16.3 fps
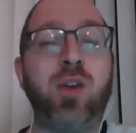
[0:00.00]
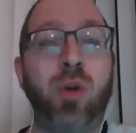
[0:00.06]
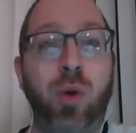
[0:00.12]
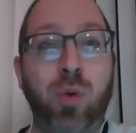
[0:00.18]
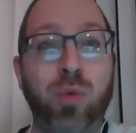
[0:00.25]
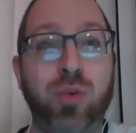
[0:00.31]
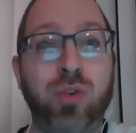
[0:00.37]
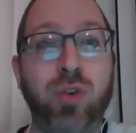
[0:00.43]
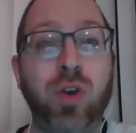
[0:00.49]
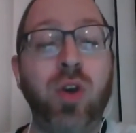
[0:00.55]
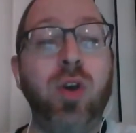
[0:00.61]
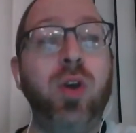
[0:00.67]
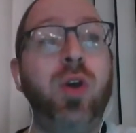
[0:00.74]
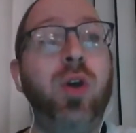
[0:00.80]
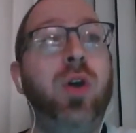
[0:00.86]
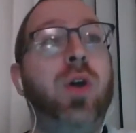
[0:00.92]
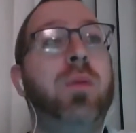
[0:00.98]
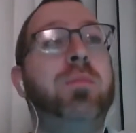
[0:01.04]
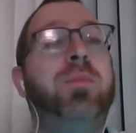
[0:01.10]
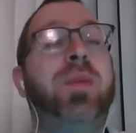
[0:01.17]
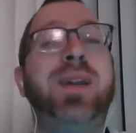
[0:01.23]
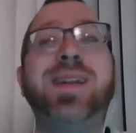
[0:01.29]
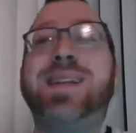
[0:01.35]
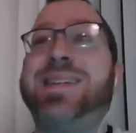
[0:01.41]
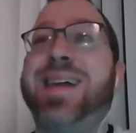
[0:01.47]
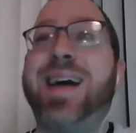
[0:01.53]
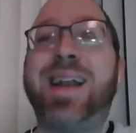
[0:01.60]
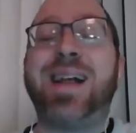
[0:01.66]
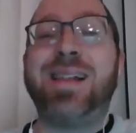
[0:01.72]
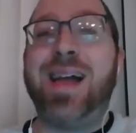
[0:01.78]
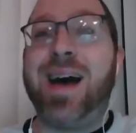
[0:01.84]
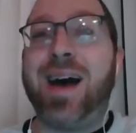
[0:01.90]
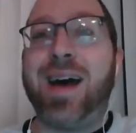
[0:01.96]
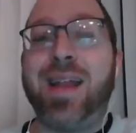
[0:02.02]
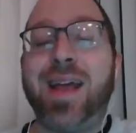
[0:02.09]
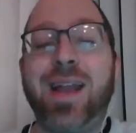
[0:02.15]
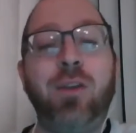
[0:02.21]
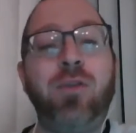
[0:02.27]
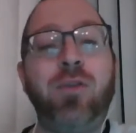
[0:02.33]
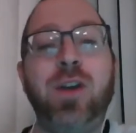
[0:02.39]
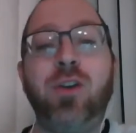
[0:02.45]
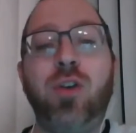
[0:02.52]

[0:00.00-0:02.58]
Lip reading: goes. But this is not a lot, and if he